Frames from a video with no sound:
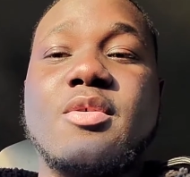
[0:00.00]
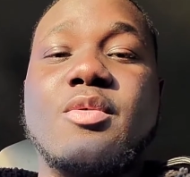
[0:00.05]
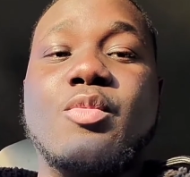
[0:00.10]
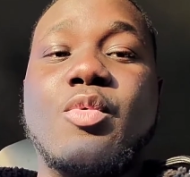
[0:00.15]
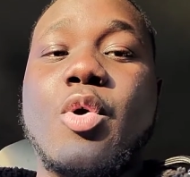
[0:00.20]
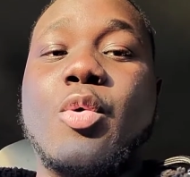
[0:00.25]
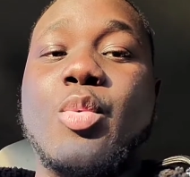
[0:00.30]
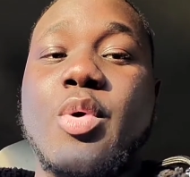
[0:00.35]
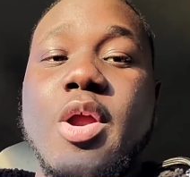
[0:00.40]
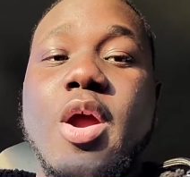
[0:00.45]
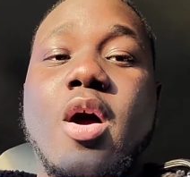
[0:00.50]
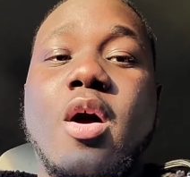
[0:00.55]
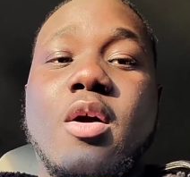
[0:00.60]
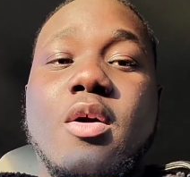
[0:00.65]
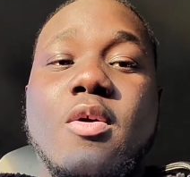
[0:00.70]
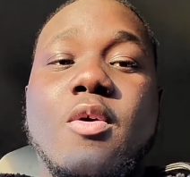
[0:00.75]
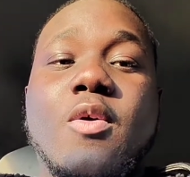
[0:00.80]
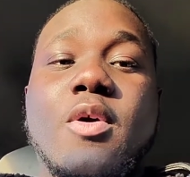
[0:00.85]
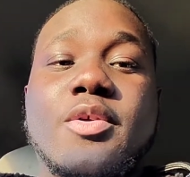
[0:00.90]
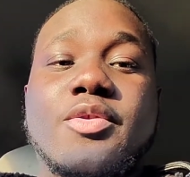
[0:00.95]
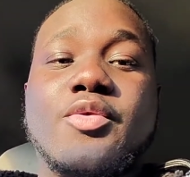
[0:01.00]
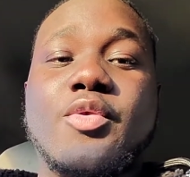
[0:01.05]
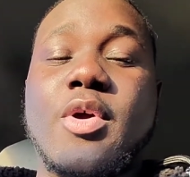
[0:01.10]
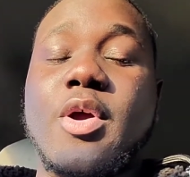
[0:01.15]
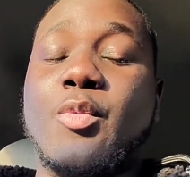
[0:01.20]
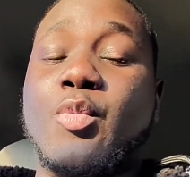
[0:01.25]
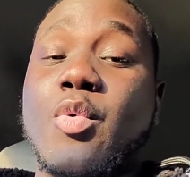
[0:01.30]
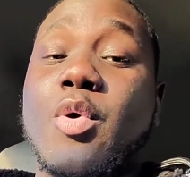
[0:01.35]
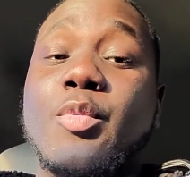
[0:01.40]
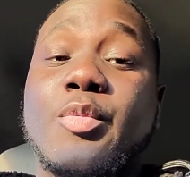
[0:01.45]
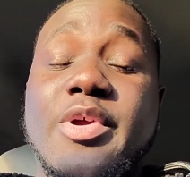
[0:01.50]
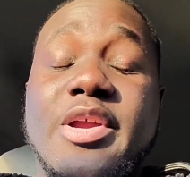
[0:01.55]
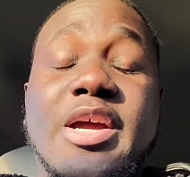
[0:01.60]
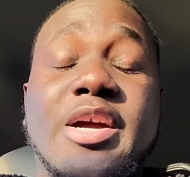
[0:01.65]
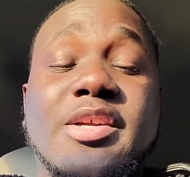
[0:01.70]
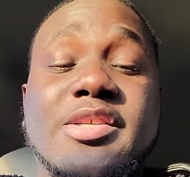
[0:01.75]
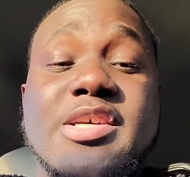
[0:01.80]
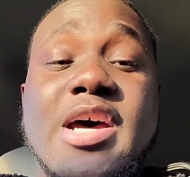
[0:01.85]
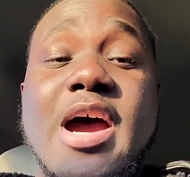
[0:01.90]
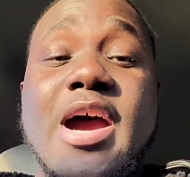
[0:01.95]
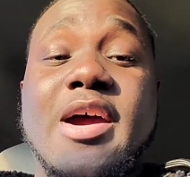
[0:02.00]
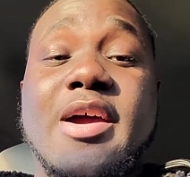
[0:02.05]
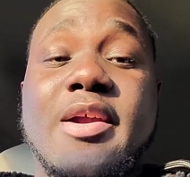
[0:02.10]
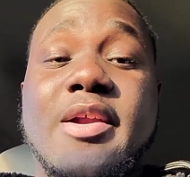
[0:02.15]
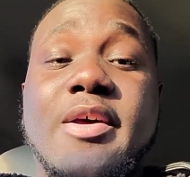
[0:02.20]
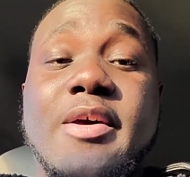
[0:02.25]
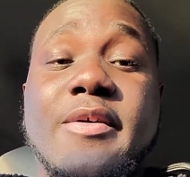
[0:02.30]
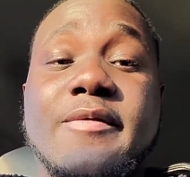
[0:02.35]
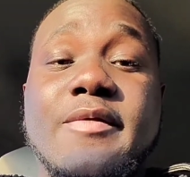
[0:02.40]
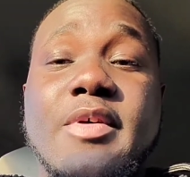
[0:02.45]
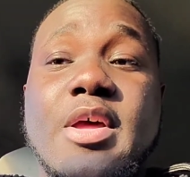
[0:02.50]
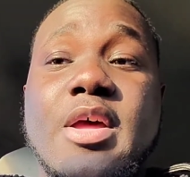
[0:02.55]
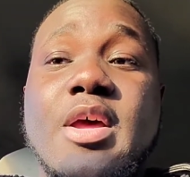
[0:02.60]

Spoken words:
what we are going through and what we are tired of.